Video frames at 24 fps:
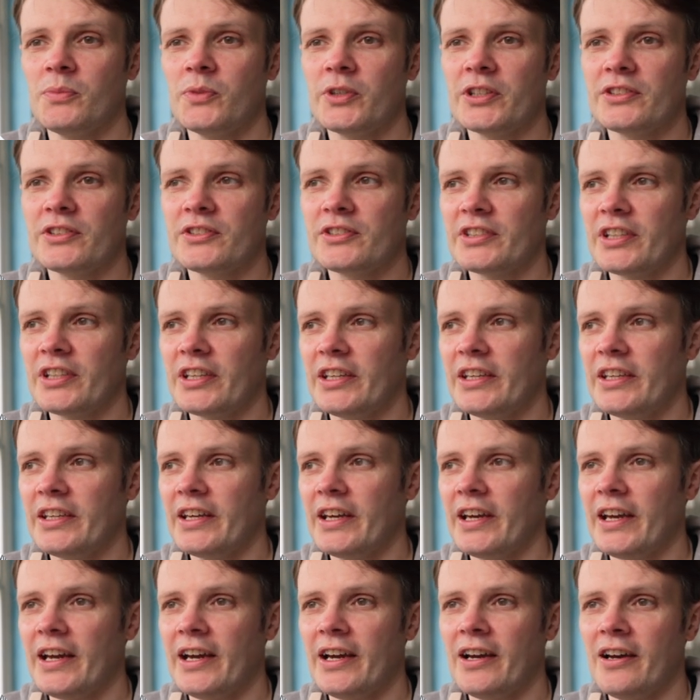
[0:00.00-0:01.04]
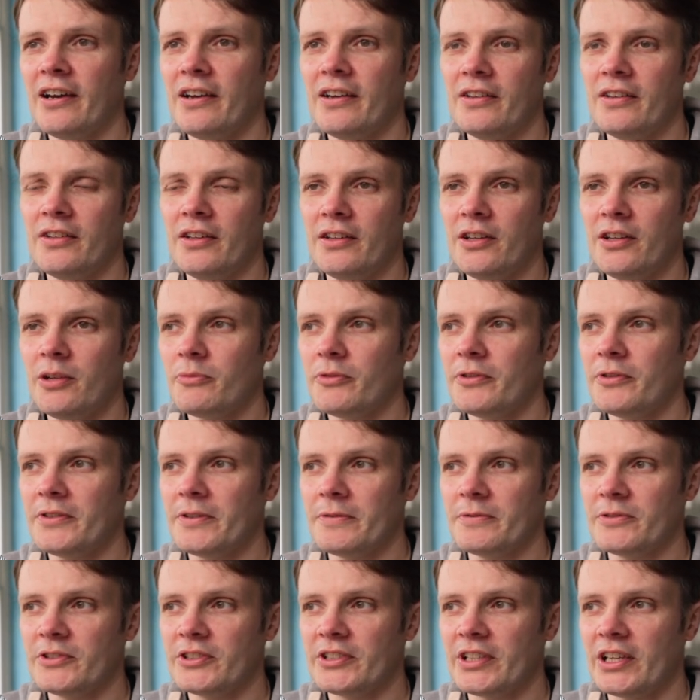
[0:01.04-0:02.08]
we can see a number of
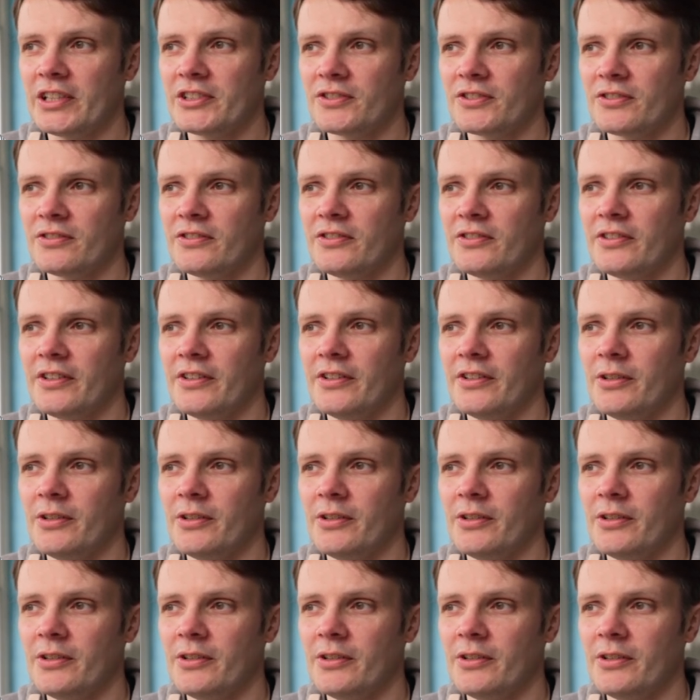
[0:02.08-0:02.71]
different stats on